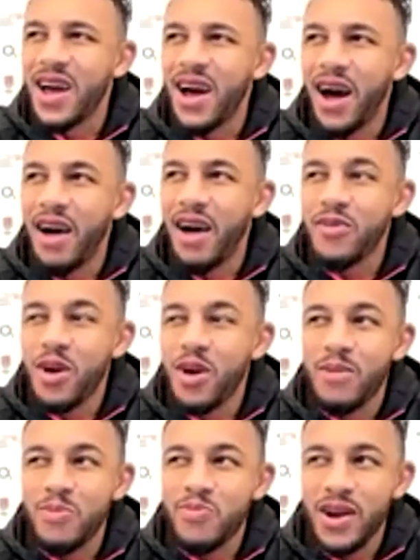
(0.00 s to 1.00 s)
I've got
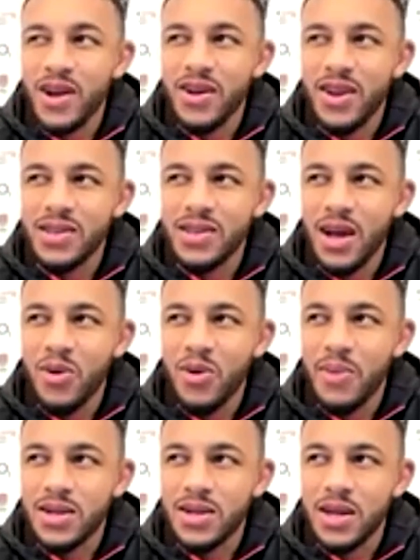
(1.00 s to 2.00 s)
a pretty good hotel room
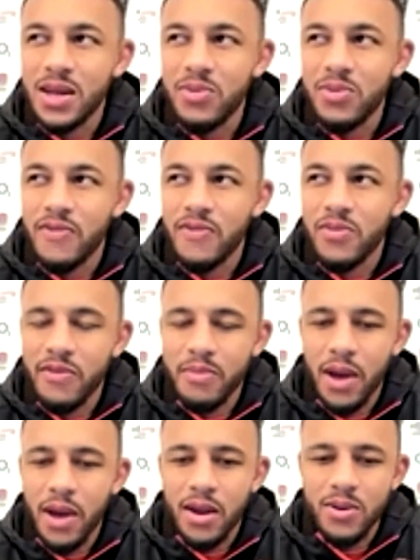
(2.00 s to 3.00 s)
actually with
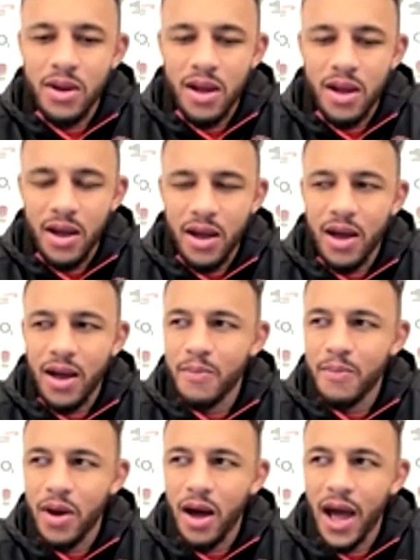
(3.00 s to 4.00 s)
Manu,
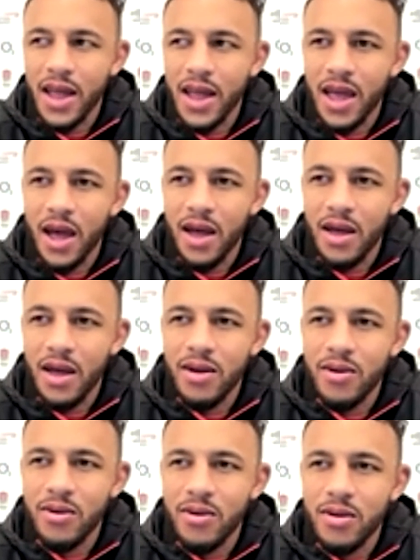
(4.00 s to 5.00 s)
but I had that
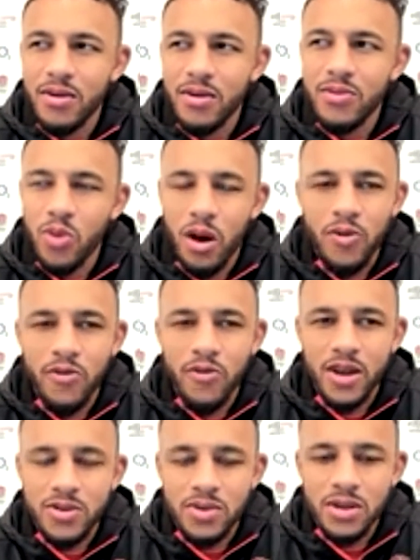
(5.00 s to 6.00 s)
while
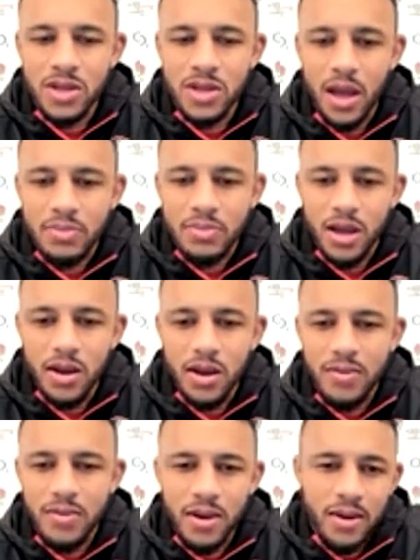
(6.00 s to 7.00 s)
Faz was skipped,
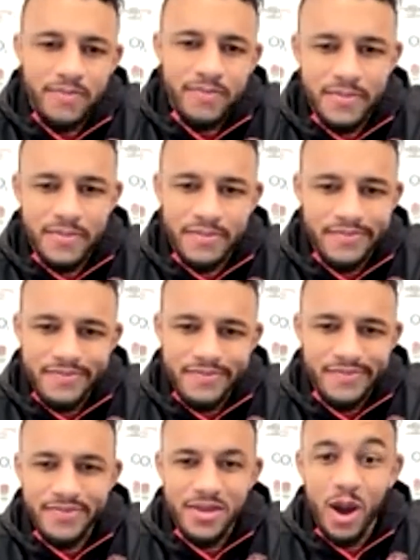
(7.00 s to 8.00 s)
so
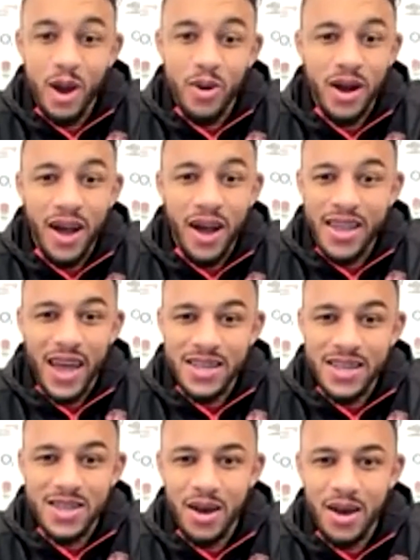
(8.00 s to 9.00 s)
I
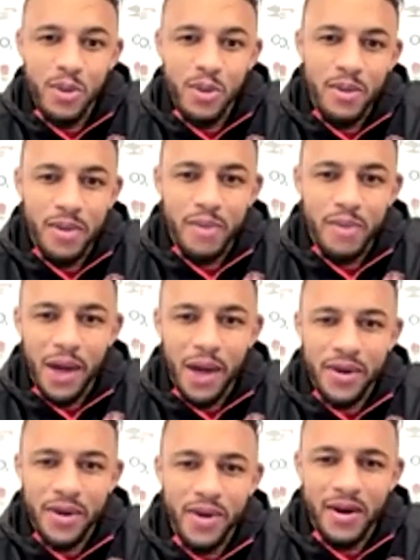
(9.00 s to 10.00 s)
guess no, but I'm
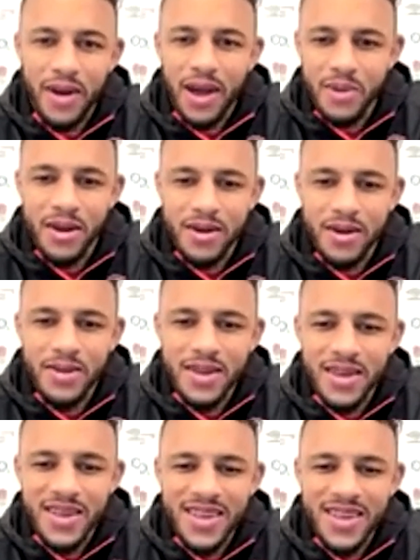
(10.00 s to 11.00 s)
happy where I am, you know.
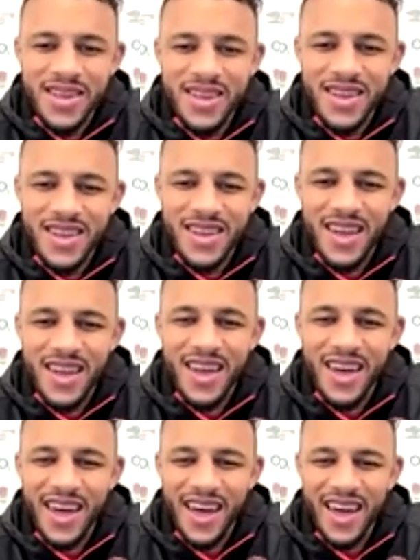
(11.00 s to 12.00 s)
Okay.